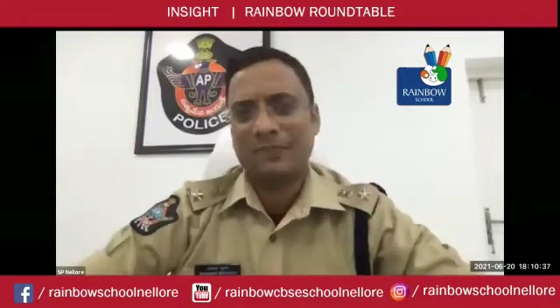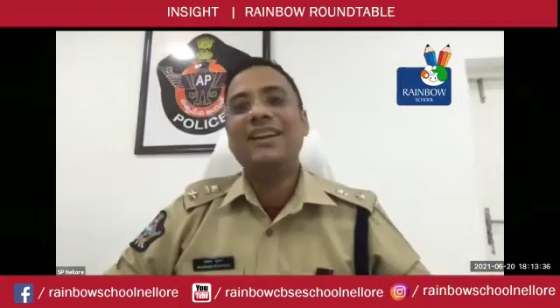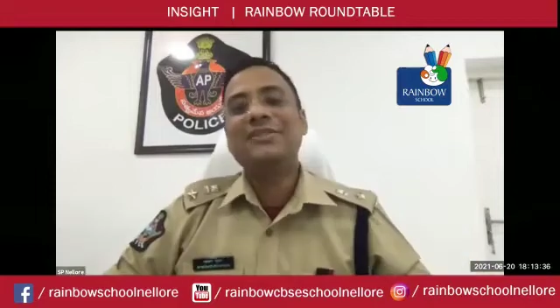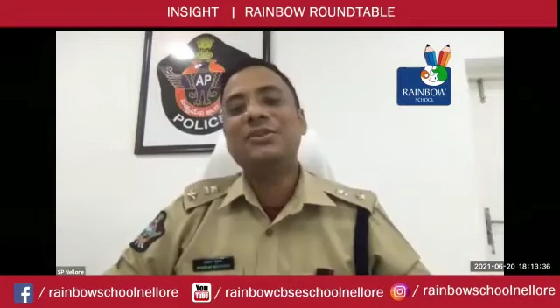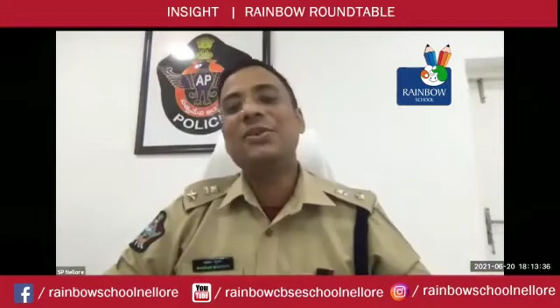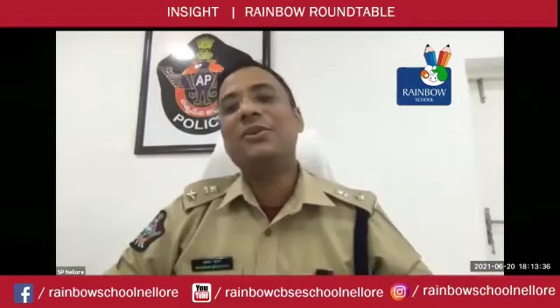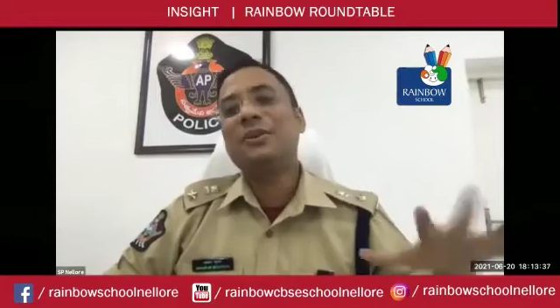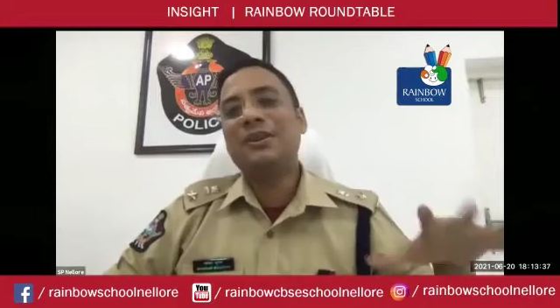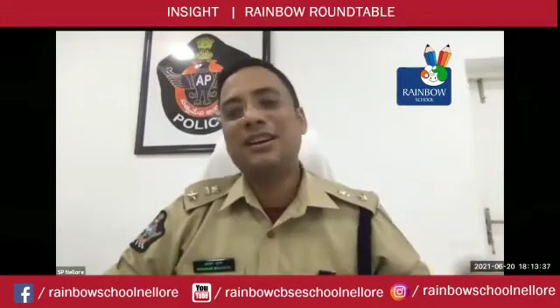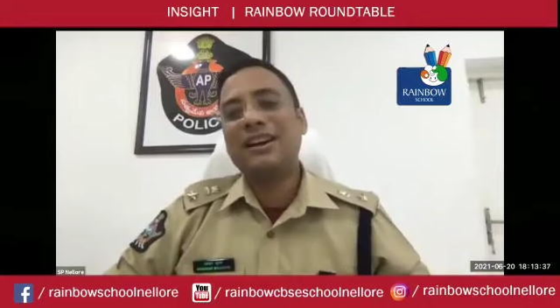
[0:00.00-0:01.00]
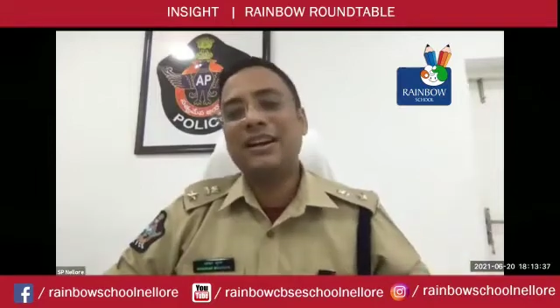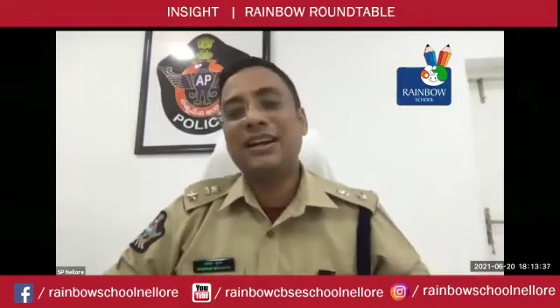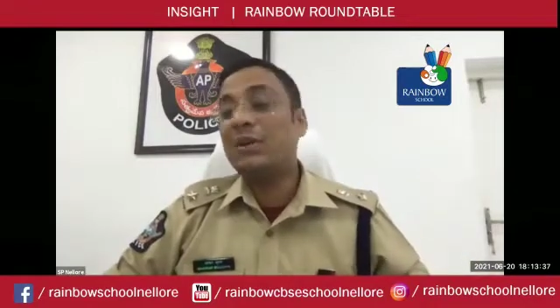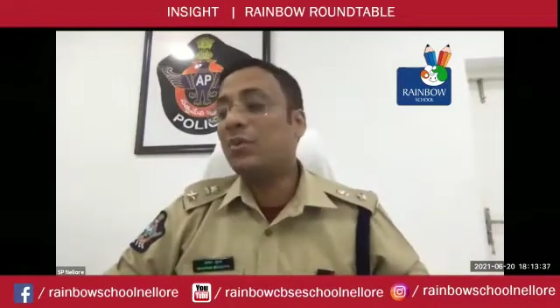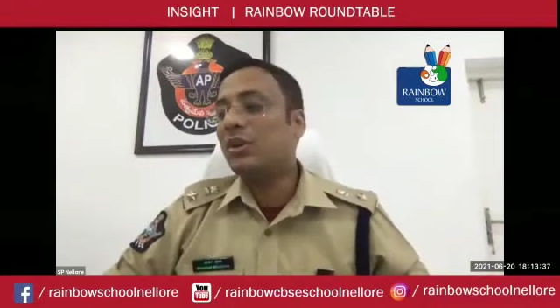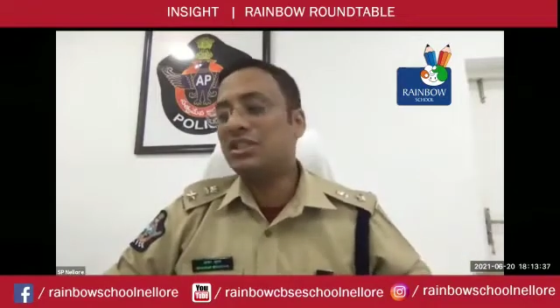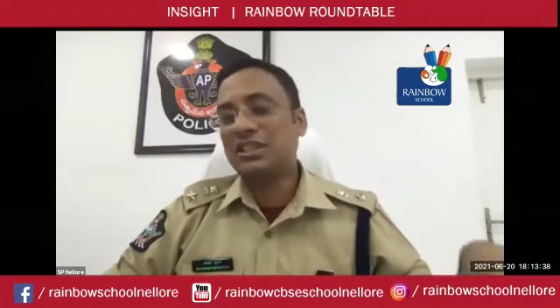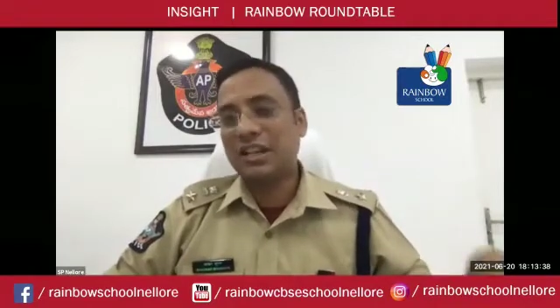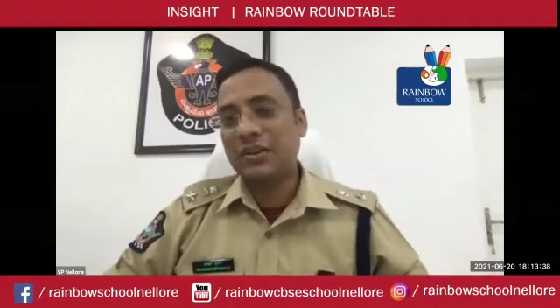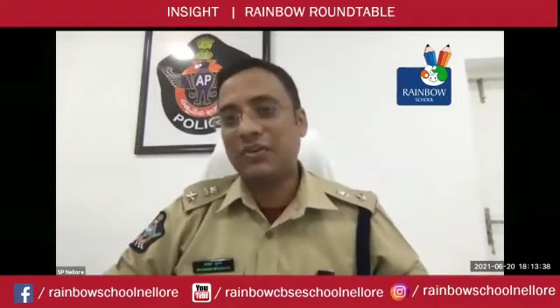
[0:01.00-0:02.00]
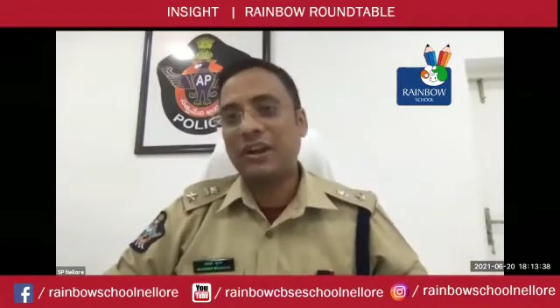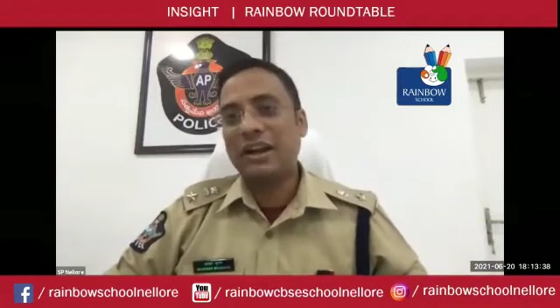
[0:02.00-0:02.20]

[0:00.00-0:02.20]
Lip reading: So it was tough,